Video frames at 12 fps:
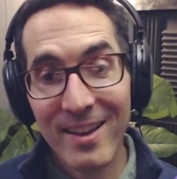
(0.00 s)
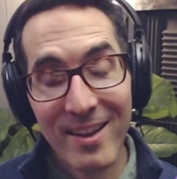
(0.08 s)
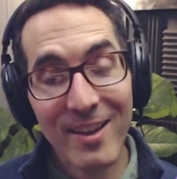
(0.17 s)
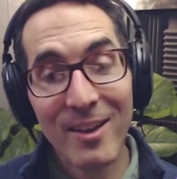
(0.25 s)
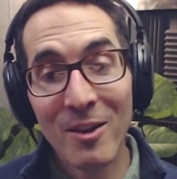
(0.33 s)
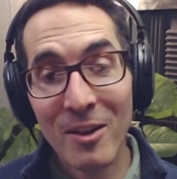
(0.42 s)

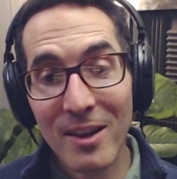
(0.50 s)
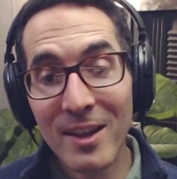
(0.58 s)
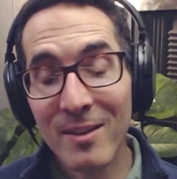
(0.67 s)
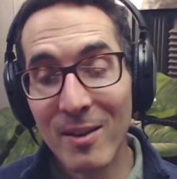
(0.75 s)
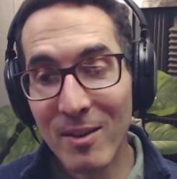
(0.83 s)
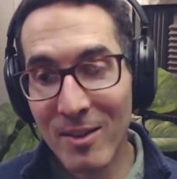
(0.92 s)

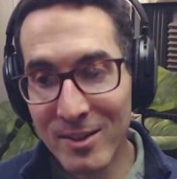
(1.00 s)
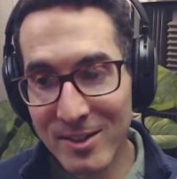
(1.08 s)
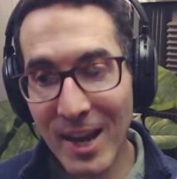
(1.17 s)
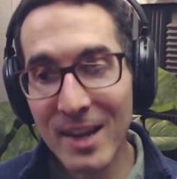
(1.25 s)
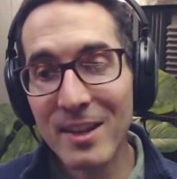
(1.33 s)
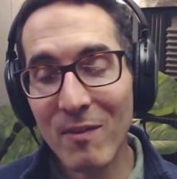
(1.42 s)
the
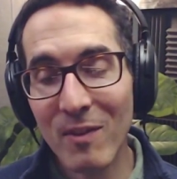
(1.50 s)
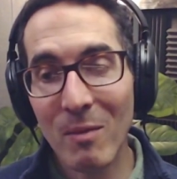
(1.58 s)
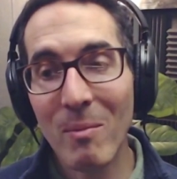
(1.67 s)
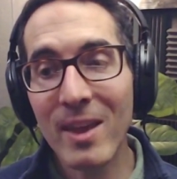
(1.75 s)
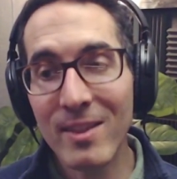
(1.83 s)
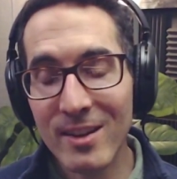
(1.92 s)
scientific
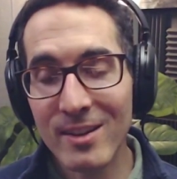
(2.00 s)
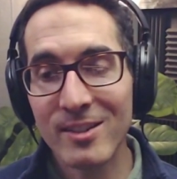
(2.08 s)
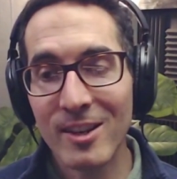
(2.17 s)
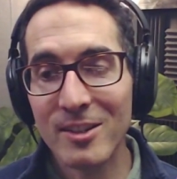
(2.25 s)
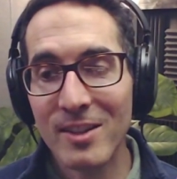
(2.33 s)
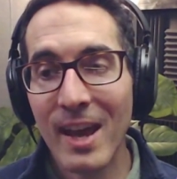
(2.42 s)
method is
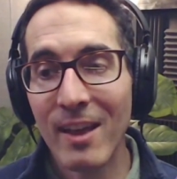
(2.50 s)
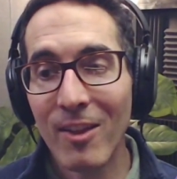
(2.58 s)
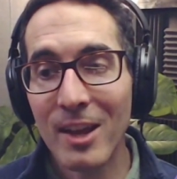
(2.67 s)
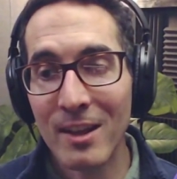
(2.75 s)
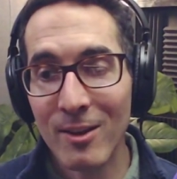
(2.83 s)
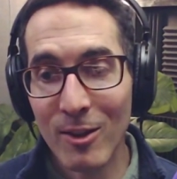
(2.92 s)
such that,
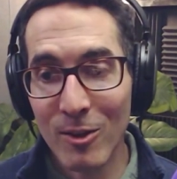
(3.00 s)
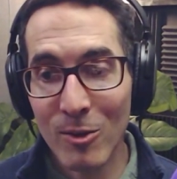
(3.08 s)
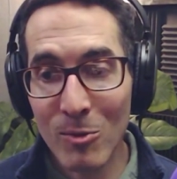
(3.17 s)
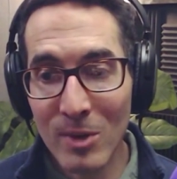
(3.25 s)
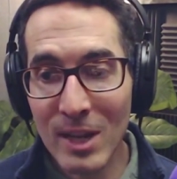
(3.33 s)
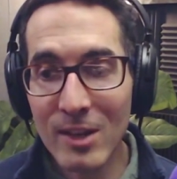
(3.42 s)
like,
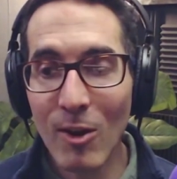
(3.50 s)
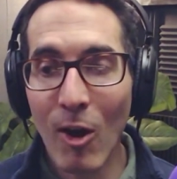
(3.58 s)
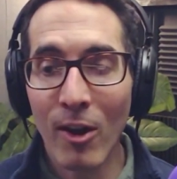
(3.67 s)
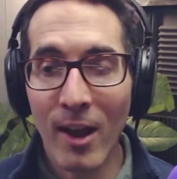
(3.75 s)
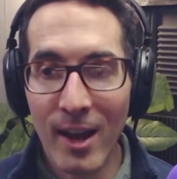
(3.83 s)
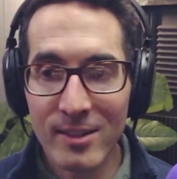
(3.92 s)
you need to
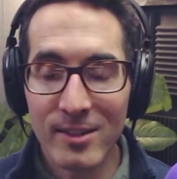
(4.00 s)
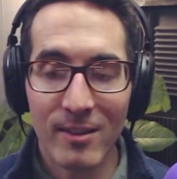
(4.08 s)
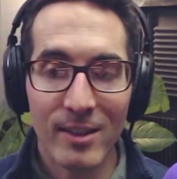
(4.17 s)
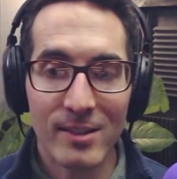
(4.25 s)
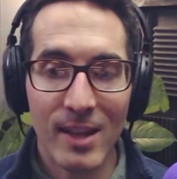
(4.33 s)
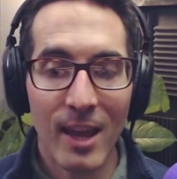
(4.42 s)

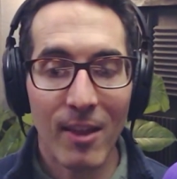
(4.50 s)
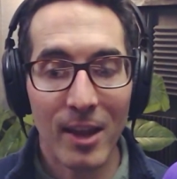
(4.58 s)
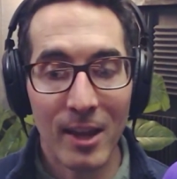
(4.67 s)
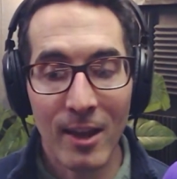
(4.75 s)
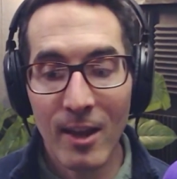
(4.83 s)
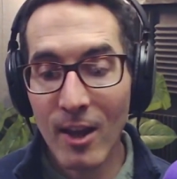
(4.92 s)
constantly say,
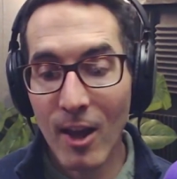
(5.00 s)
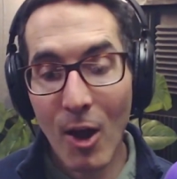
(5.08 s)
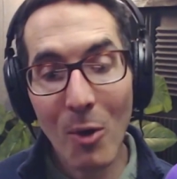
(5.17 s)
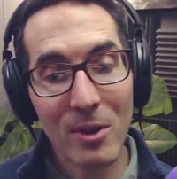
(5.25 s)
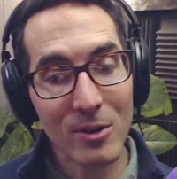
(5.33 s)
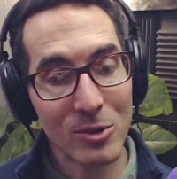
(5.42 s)
like,
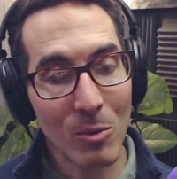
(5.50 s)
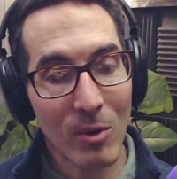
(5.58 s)
"Oh, there's new